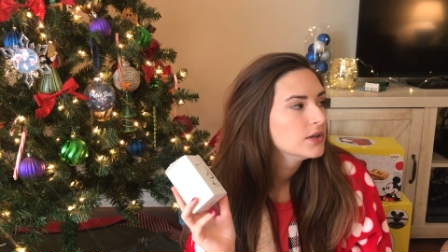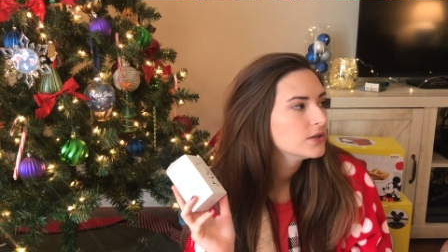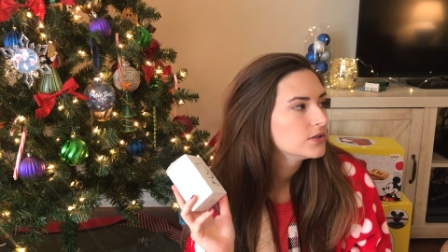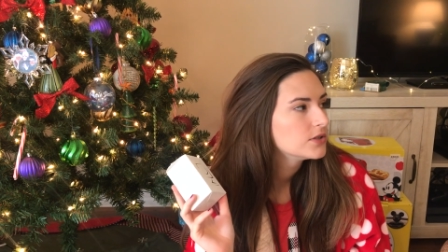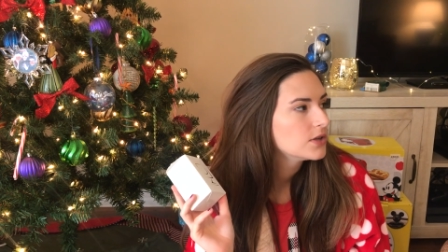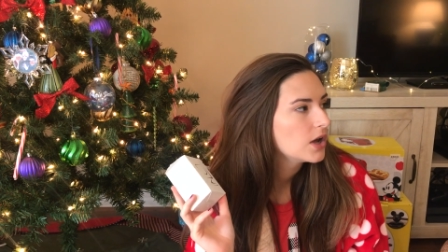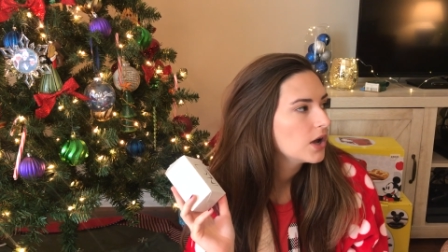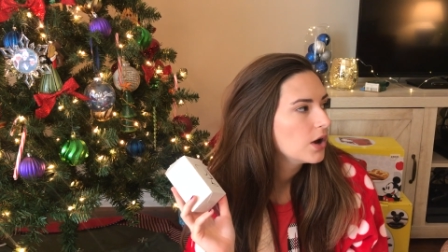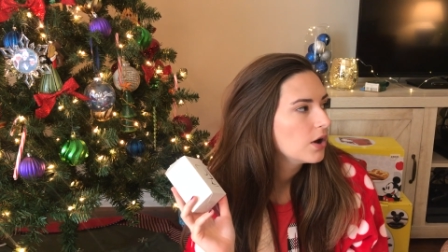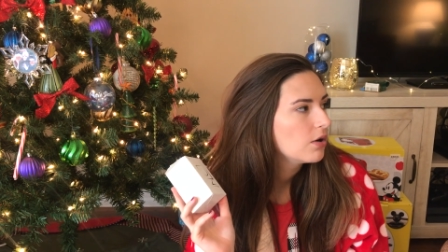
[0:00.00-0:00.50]

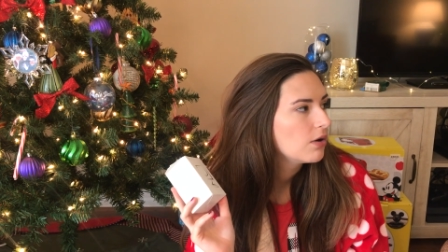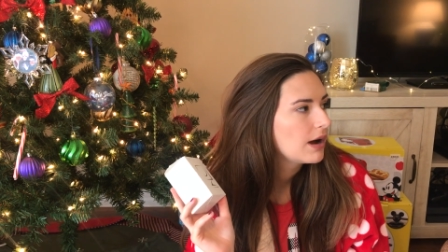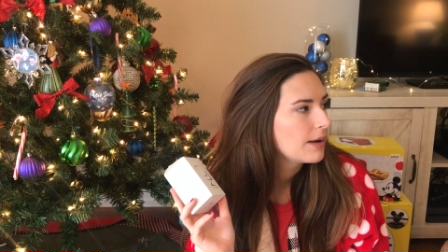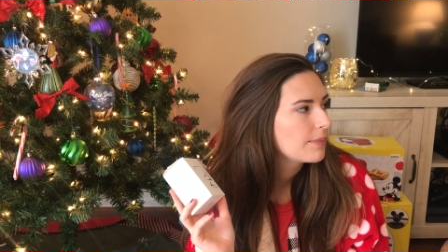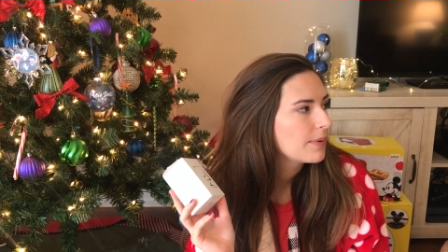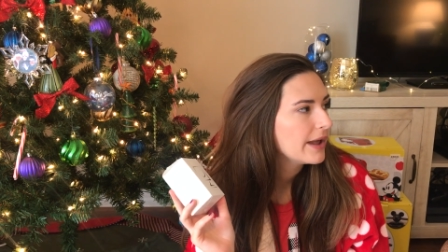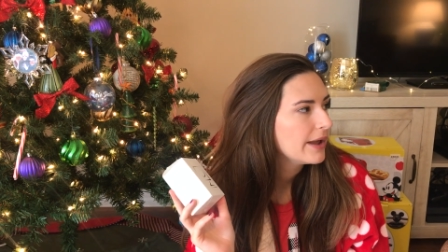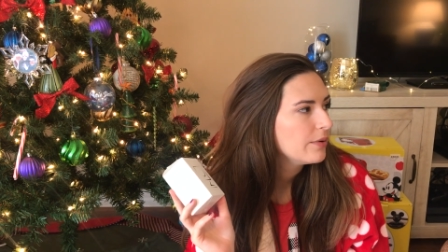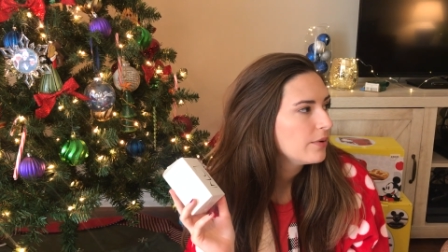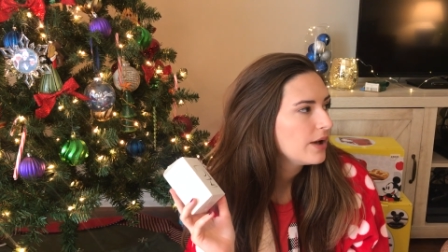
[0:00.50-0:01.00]
So I
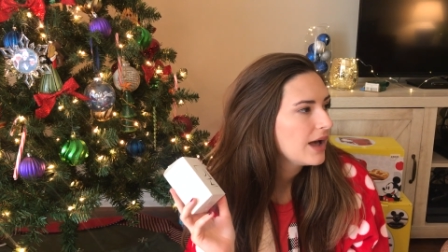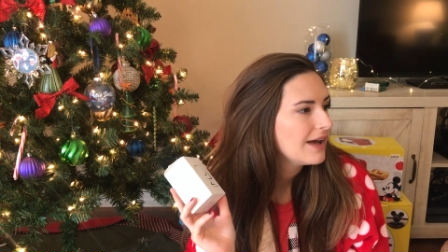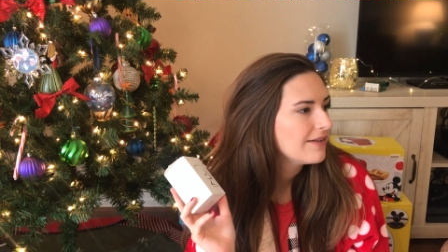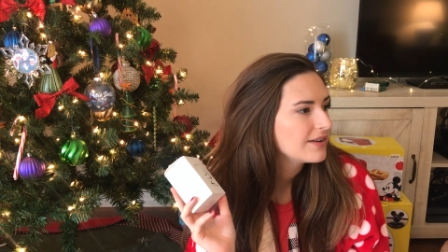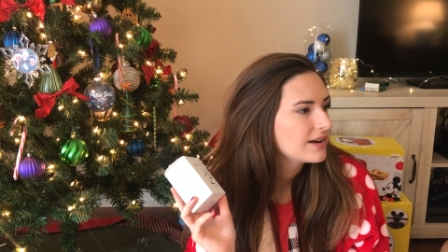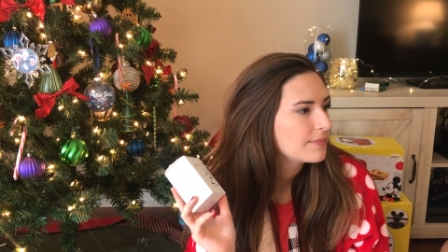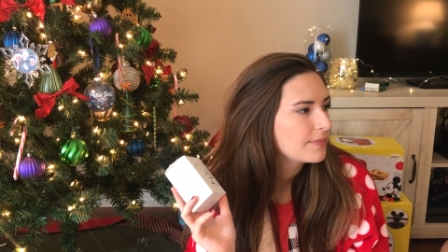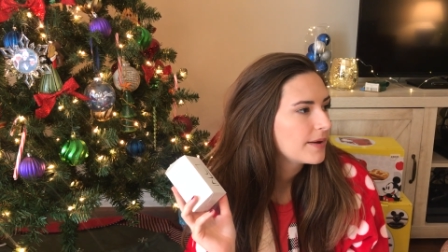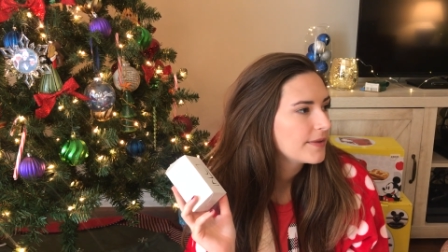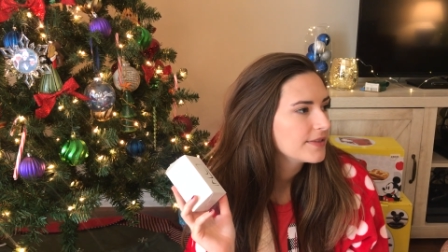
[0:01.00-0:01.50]
probably won't
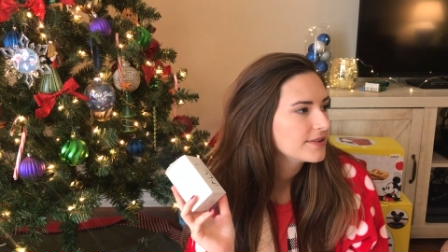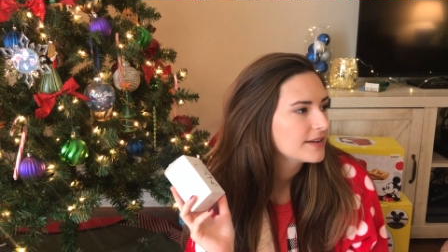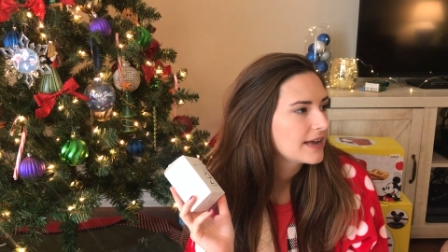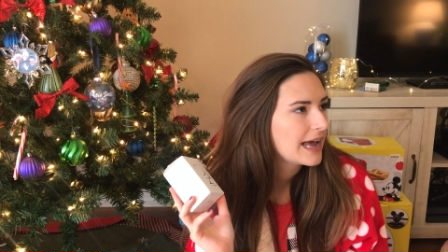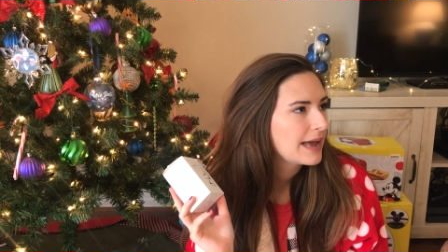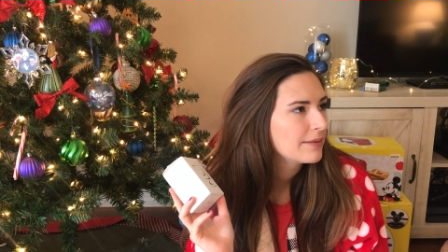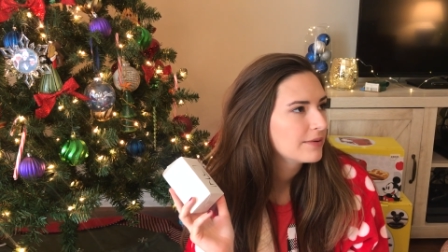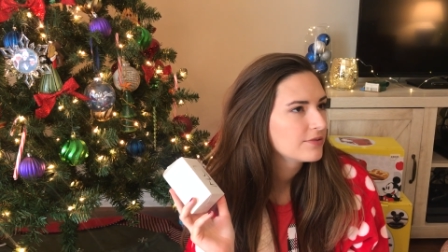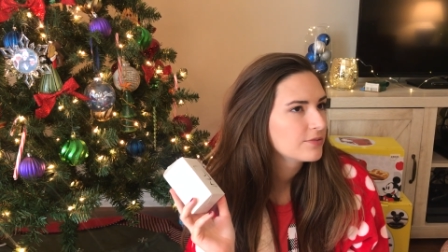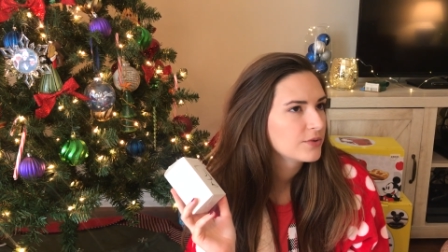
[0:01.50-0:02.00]
have it up all the
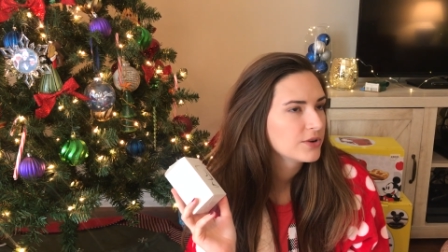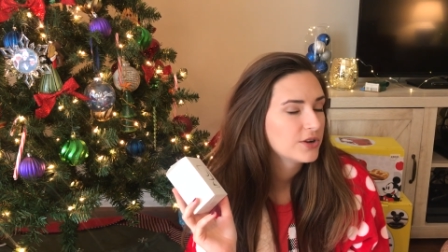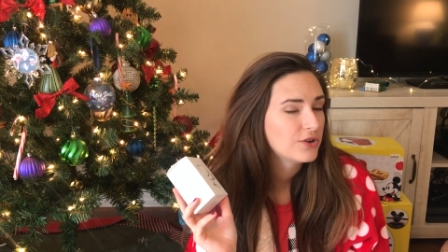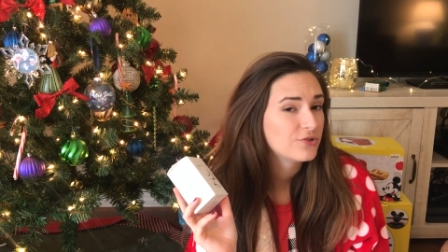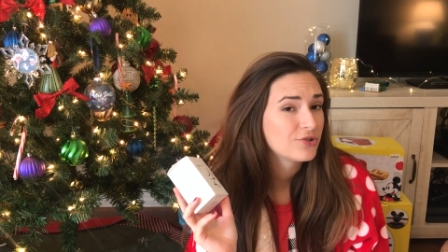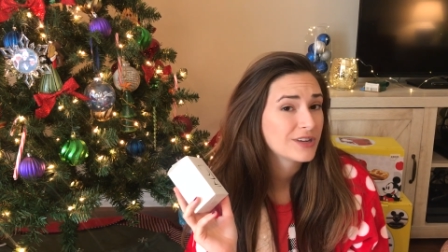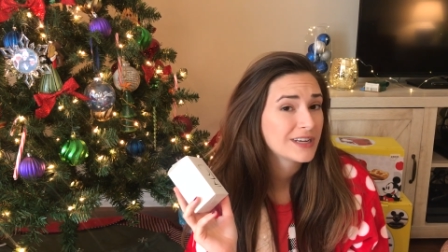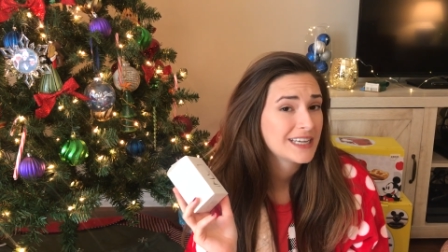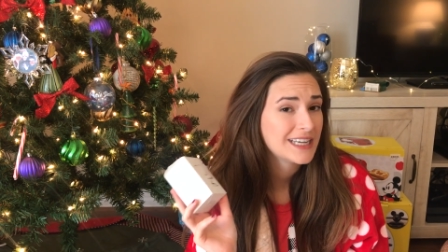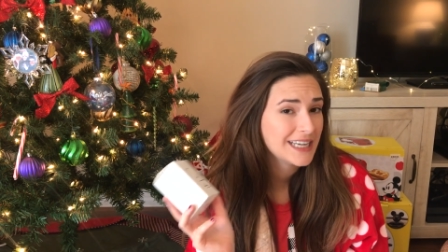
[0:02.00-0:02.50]
time because we're
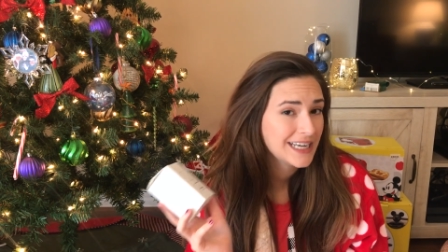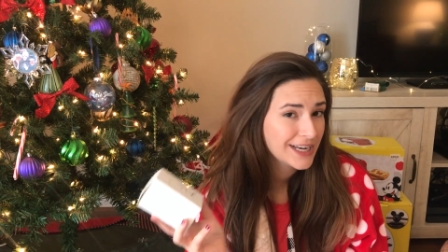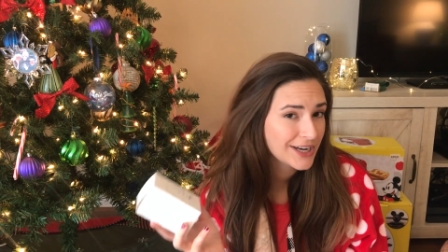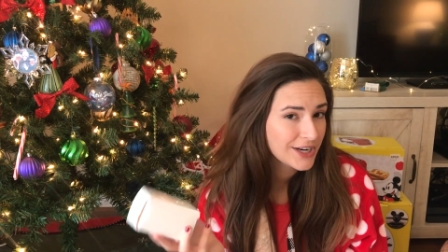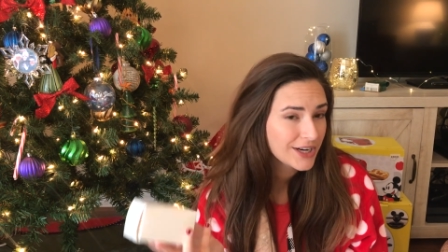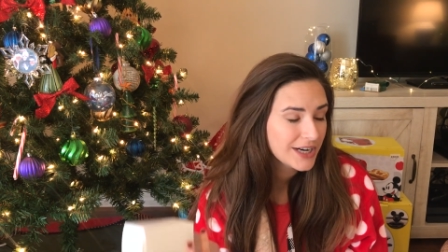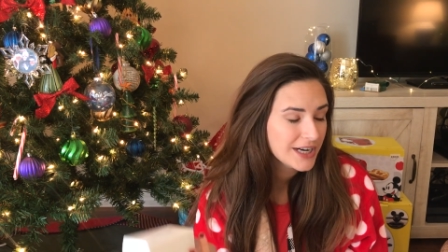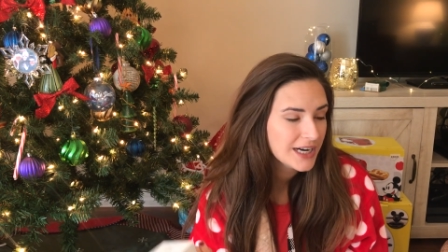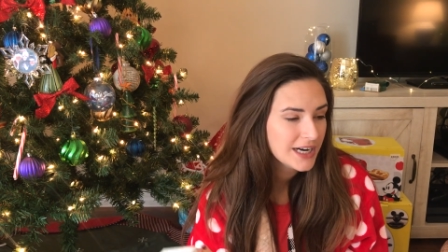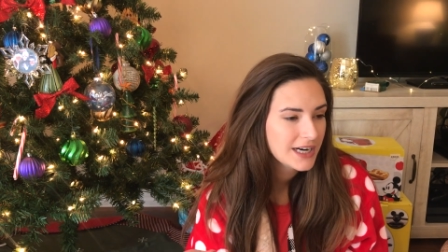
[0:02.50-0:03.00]
usually
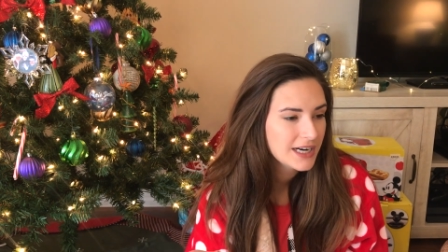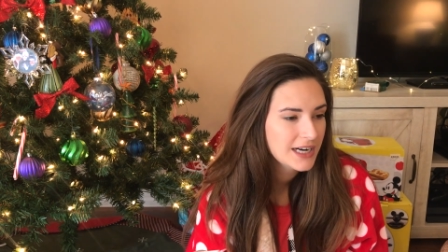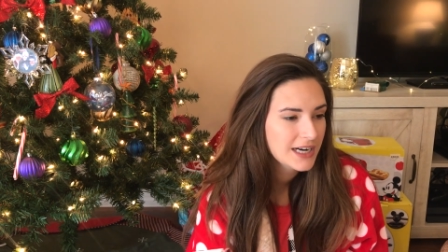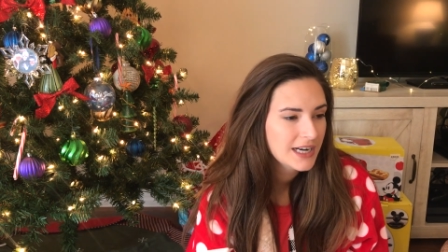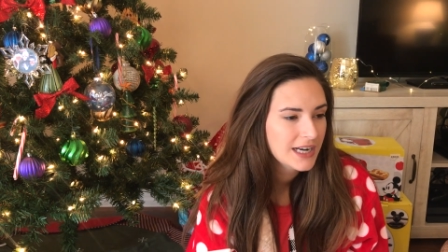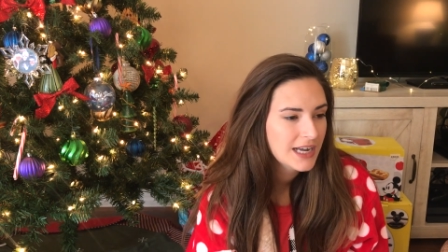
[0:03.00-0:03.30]
here.